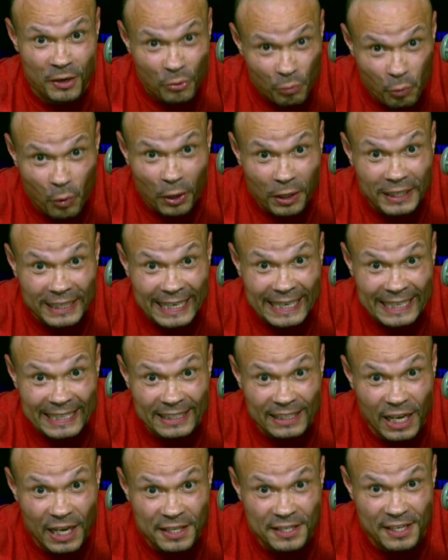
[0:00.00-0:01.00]
working in
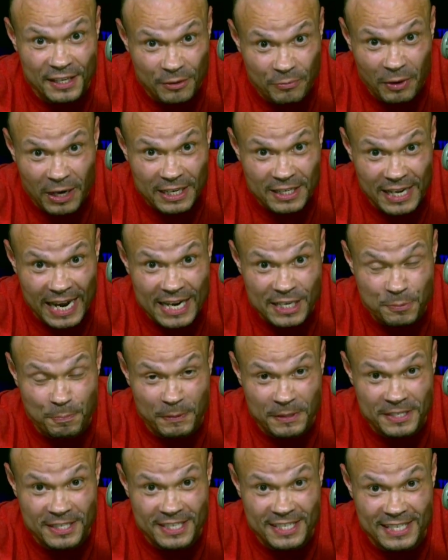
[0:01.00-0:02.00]
London while
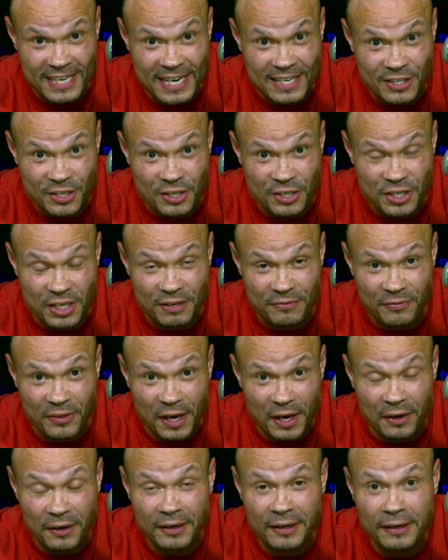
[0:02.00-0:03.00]
Haspel's the station chief
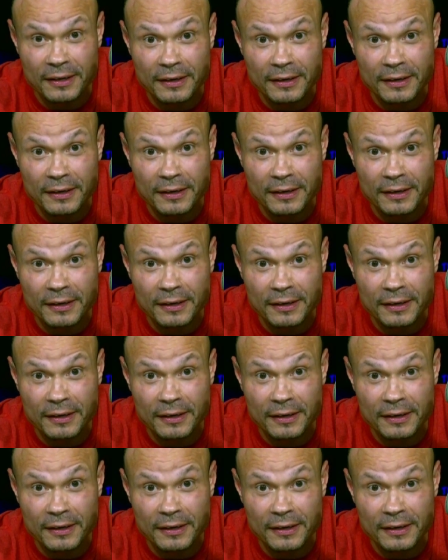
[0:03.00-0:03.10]
there.